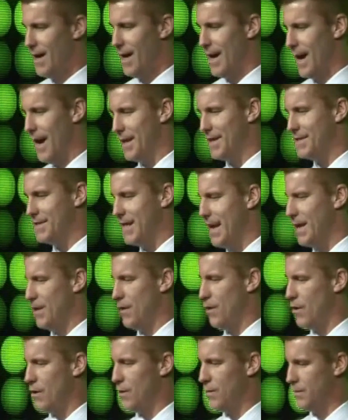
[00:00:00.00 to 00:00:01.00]
on a day
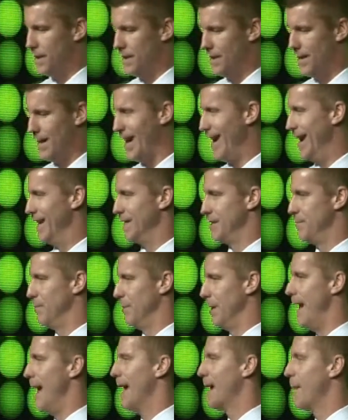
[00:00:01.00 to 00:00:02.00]
known as
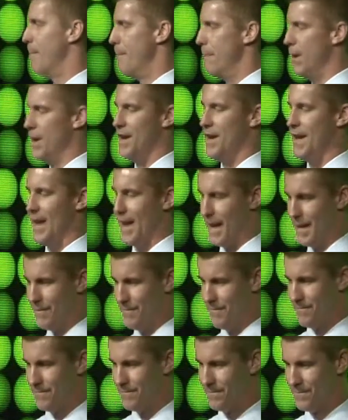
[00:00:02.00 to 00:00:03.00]
Black Monday.
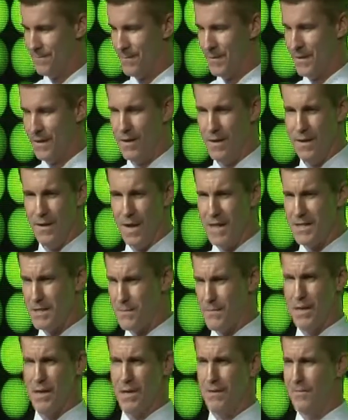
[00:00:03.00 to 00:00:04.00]
Not to
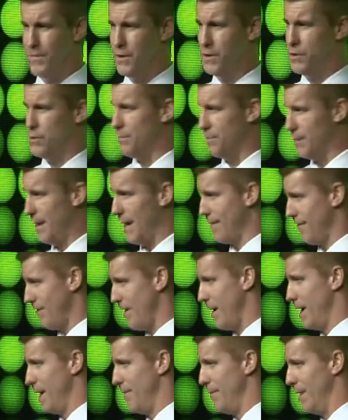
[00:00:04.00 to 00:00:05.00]
be confused with Black
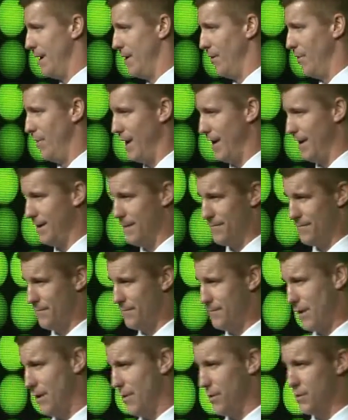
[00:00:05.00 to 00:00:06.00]
Friday, by the way, of
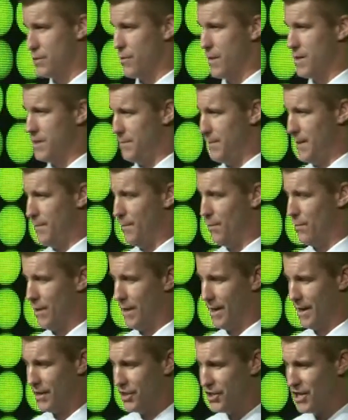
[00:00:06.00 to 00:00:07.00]
all those crazy people
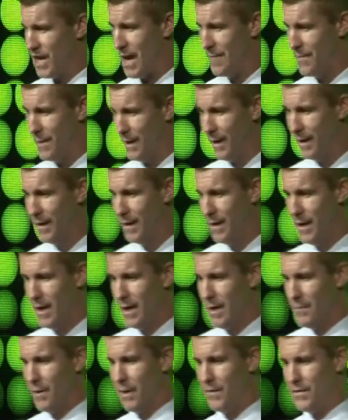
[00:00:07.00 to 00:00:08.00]
running and shopping.
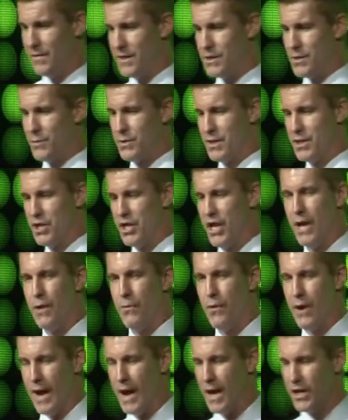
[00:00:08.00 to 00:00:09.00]
But this was a chain
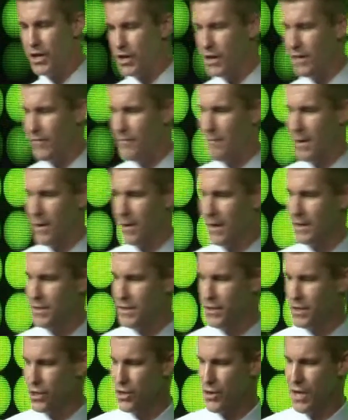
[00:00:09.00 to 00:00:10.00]
reaction of market
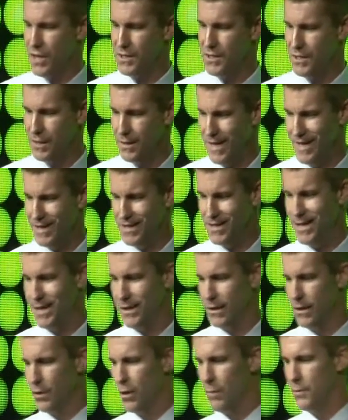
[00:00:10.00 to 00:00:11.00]
distress that
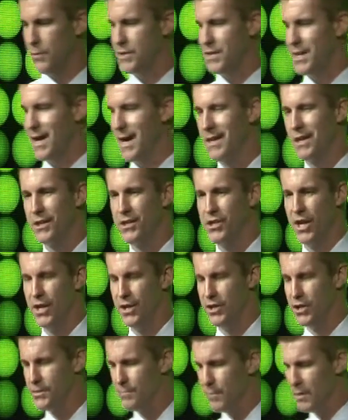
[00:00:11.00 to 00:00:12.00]
sent global stock
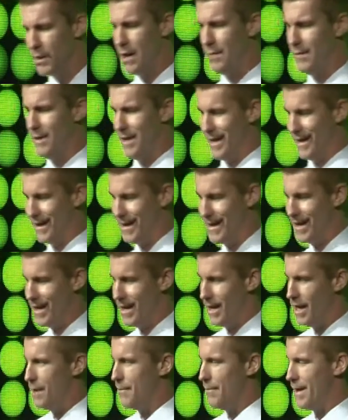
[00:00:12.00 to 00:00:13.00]
exchanges plummeting
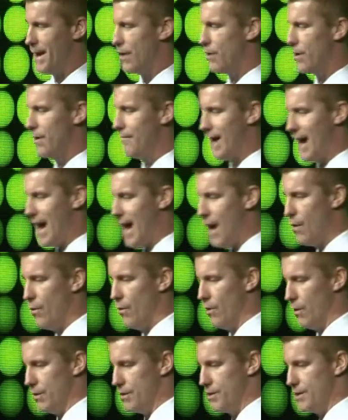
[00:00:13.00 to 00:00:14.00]
in a matter of
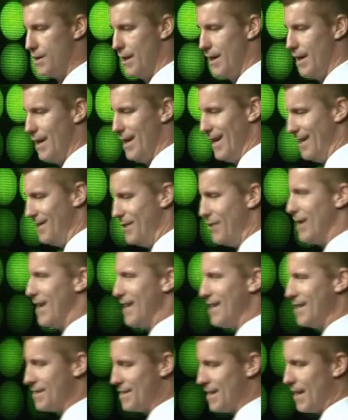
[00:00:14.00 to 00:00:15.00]
hours. In the
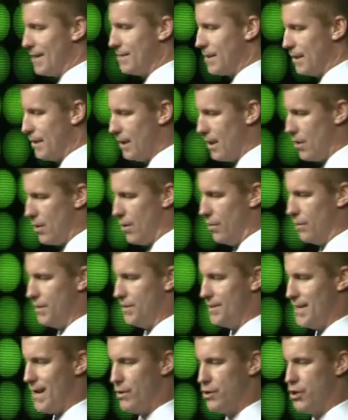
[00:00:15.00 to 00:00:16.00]
United States alone, the
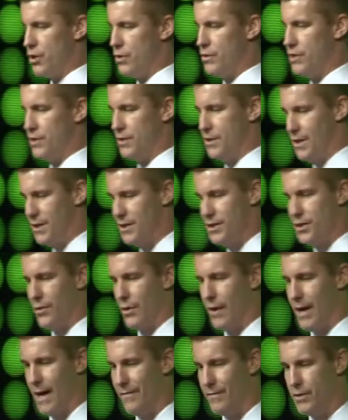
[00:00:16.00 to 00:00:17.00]
Dow Jones
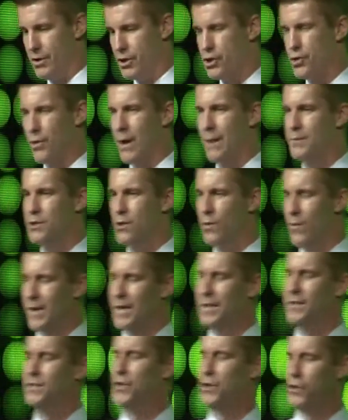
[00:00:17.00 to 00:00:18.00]
Industrial Average dropped
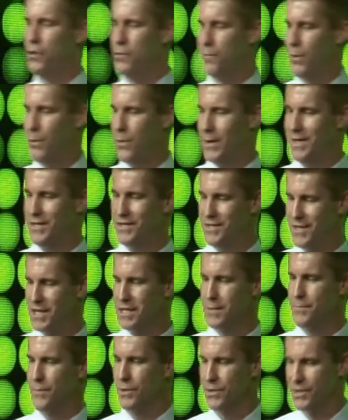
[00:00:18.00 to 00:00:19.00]

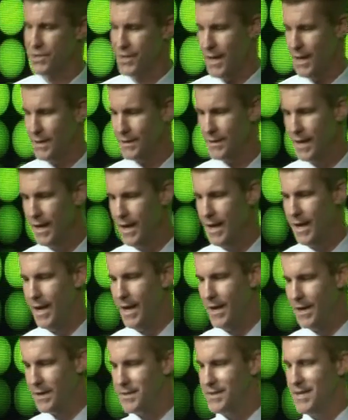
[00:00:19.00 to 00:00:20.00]
22.6%
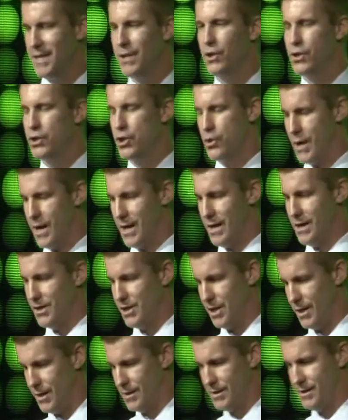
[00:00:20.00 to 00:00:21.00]
in a single trading
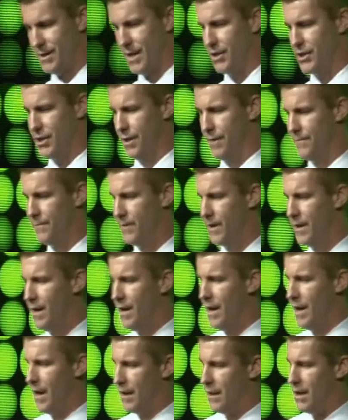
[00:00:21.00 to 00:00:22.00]
session,
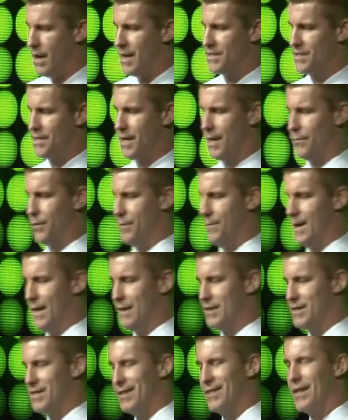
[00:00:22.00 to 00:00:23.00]
a loss that
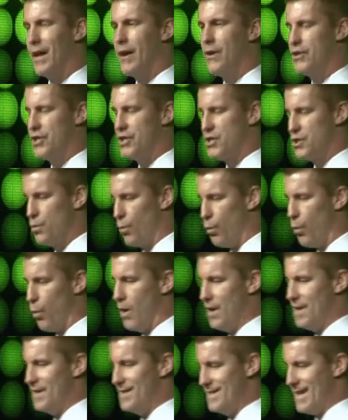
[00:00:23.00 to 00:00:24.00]
remains the largest
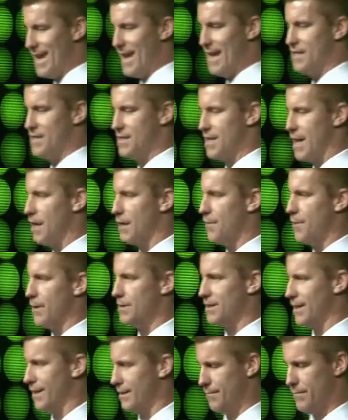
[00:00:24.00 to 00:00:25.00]
one-day stock
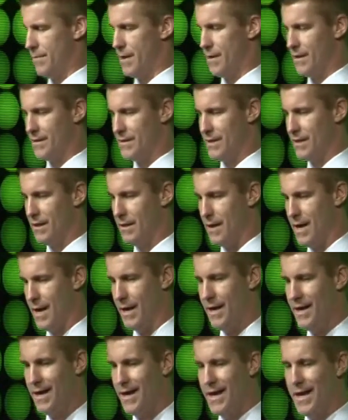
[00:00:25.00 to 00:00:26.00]
market
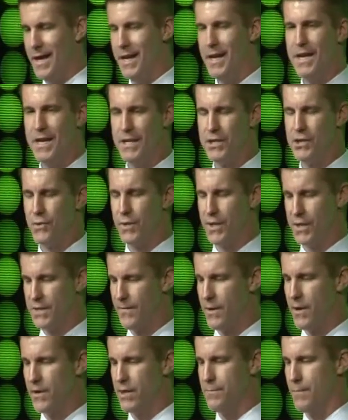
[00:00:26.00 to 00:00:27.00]
decline in history as
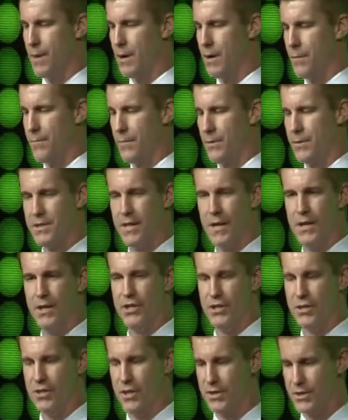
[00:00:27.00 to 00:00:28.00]
far as market percentage
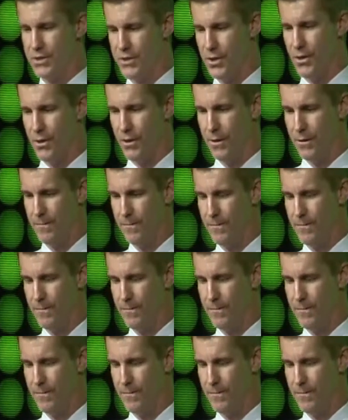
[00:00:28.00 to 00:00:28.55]
is concerned.